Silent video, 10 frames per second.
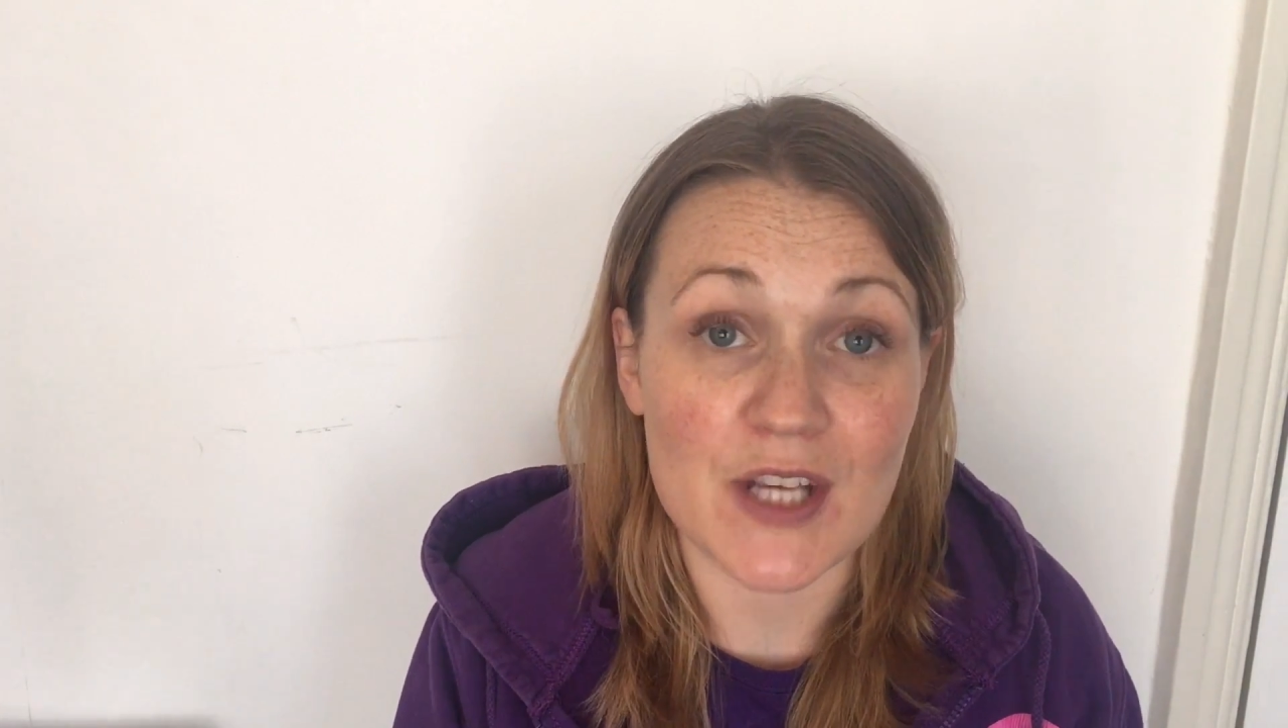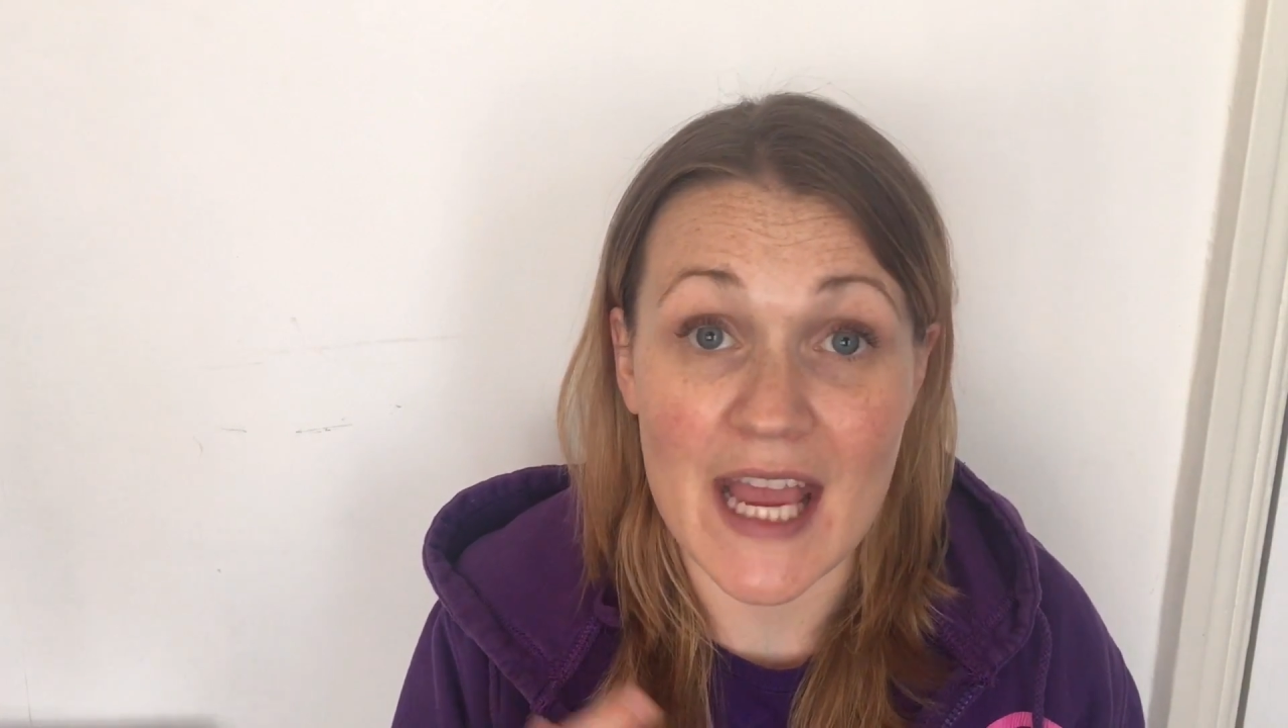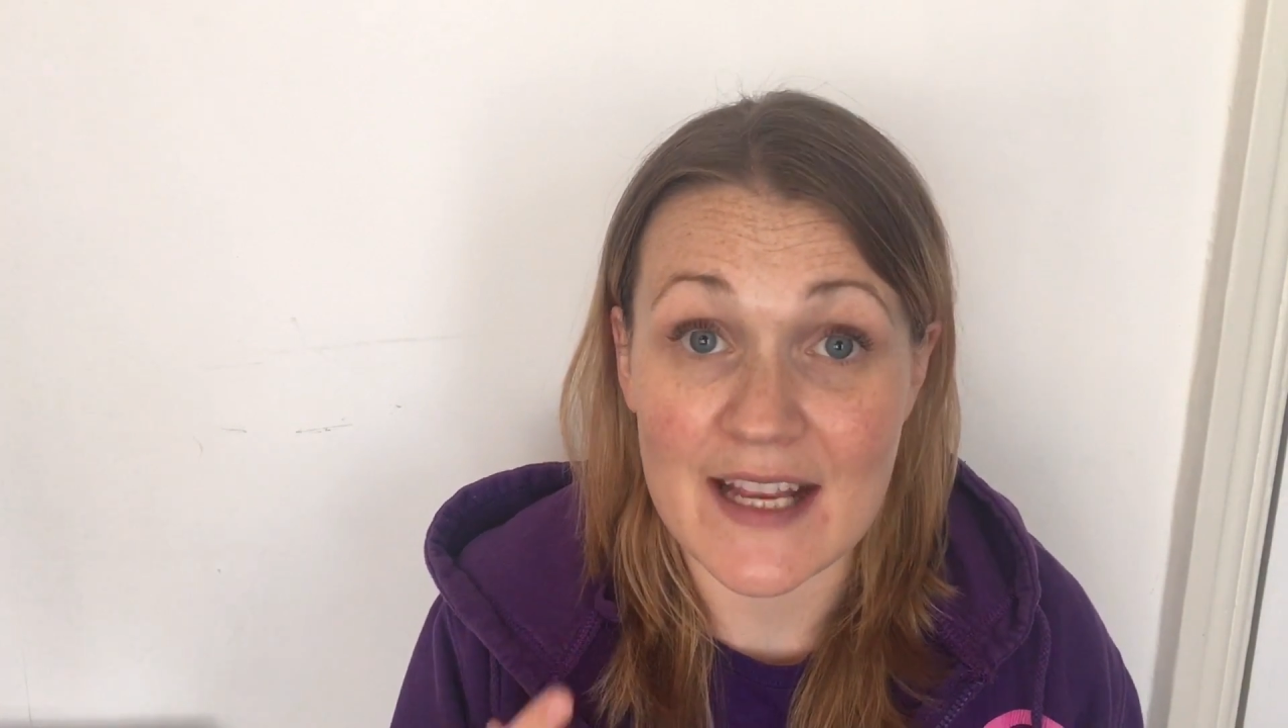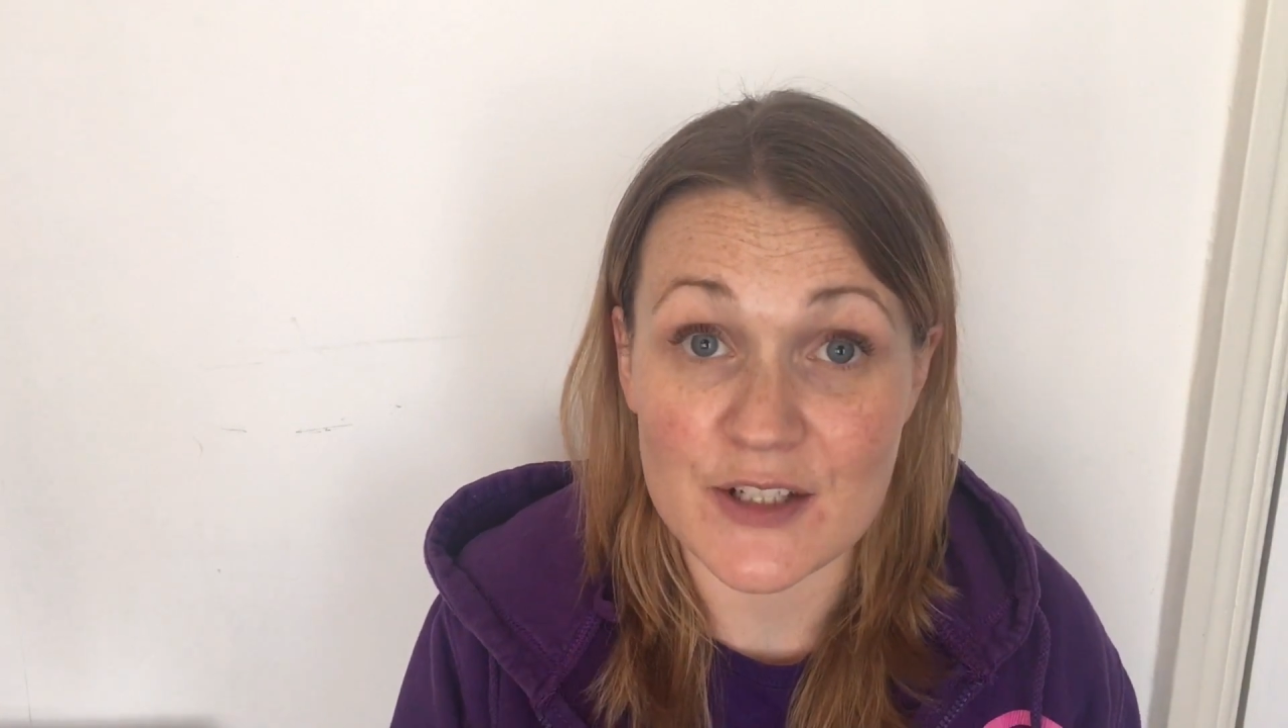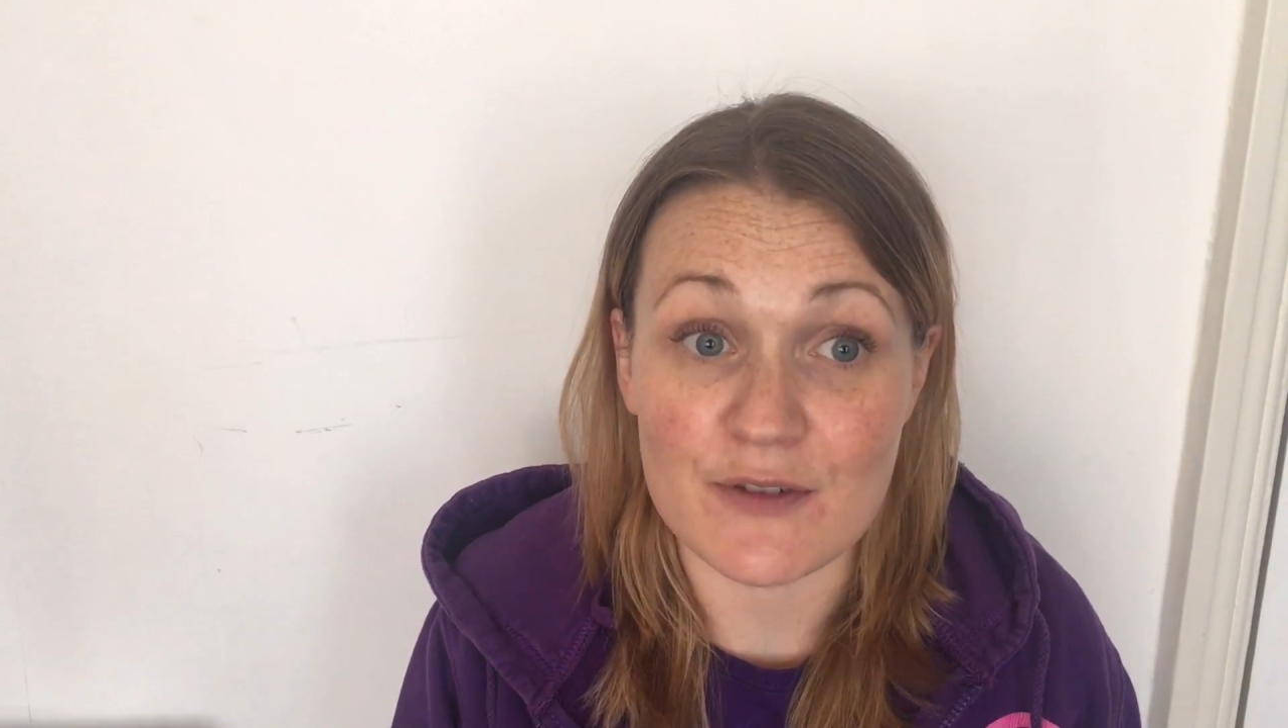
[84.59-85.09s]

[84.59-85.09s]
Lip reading: change